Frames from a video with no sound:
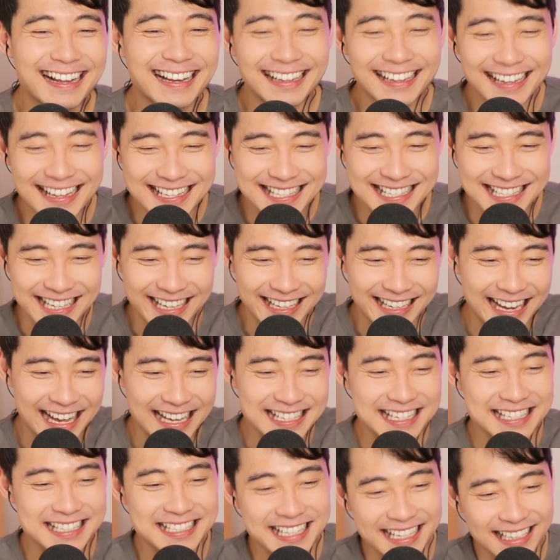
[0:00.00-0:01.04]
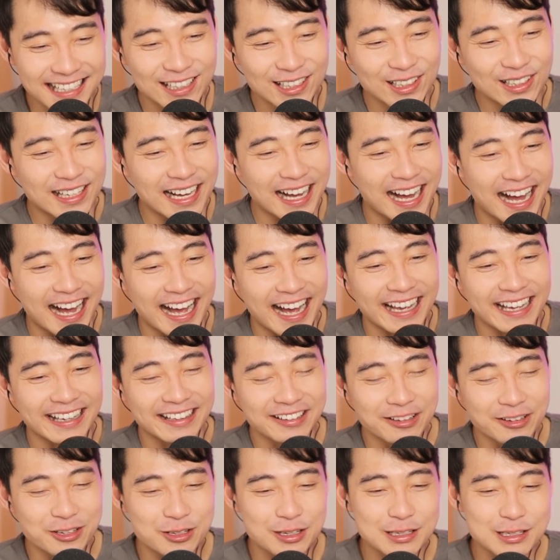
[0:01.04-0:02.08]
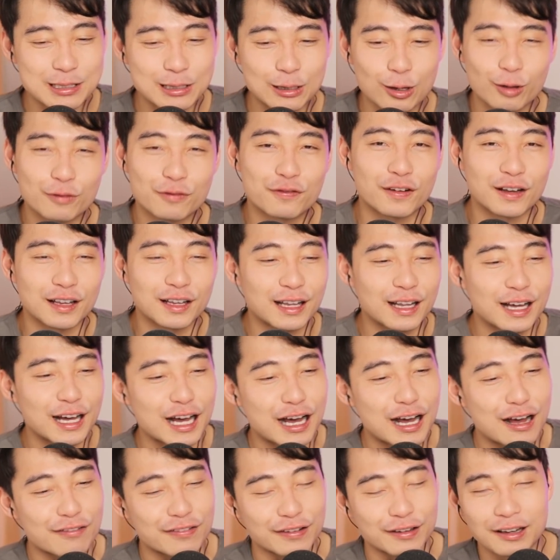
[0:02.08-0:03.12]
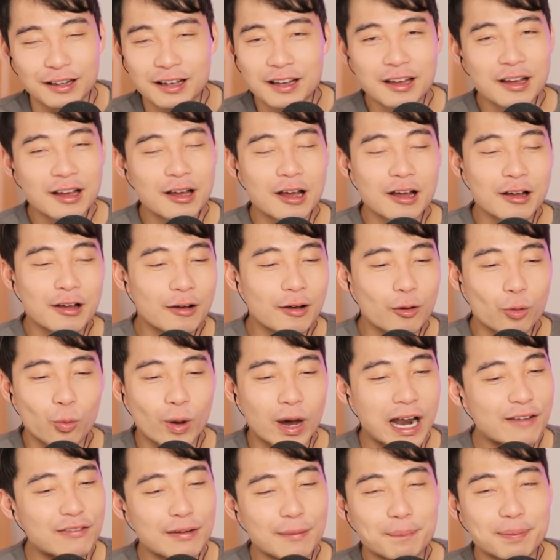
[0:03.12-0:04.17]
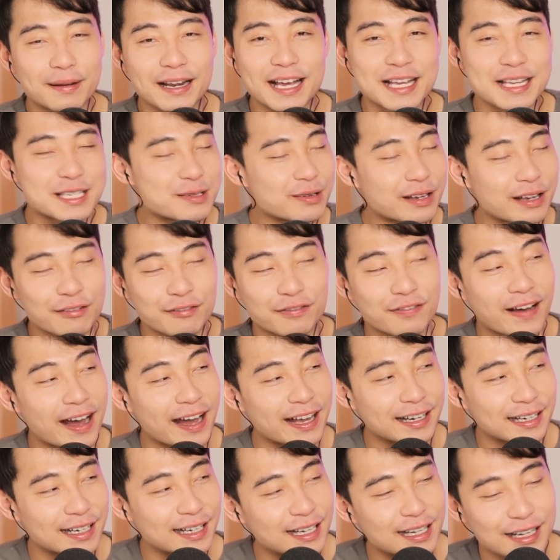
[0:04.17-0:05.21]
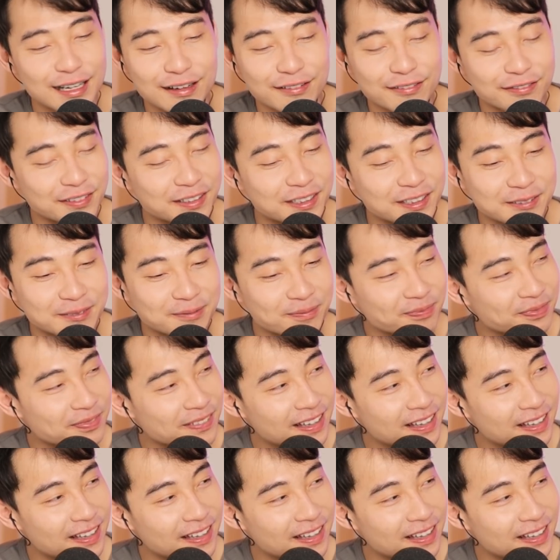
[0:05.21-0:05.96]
Listen, as a single guy, you just look for love in whatever place you can find love, you know.